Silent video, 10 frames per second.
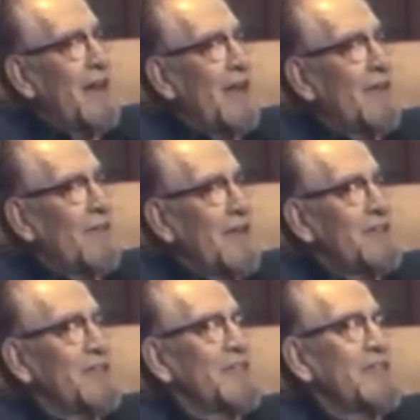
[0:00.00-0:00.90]

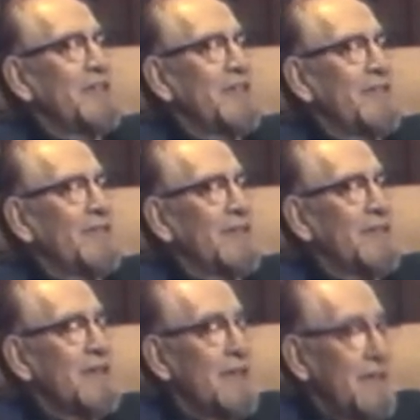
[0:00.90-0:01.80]
elevations and
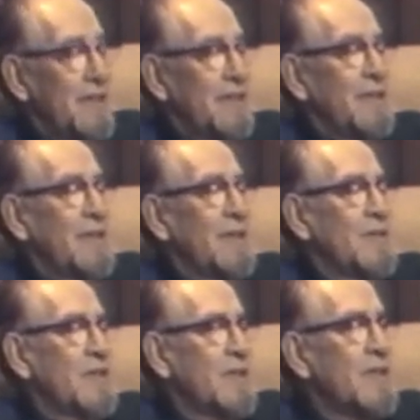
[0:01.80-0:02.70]
different
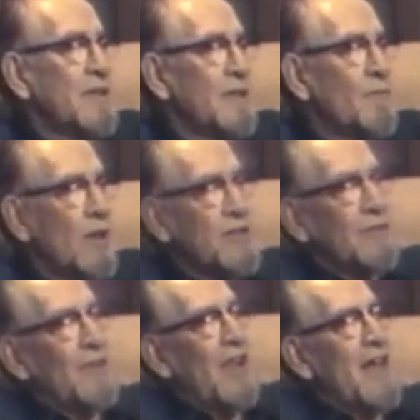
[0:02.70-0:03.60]

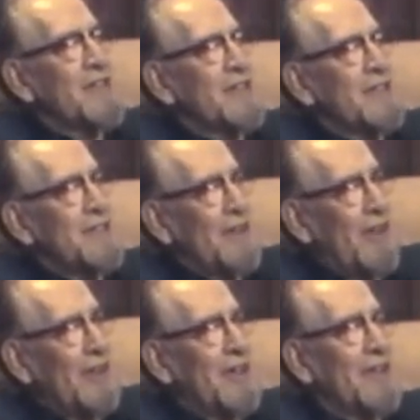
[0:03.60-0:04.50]
muzzle velocities and
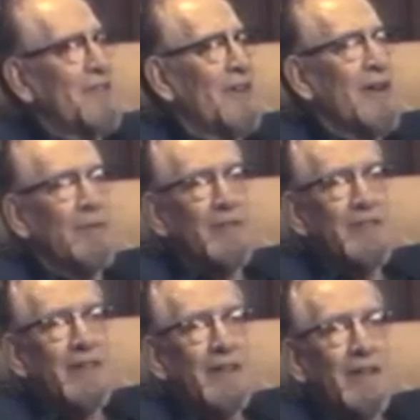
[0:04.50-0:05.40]
all the other variables,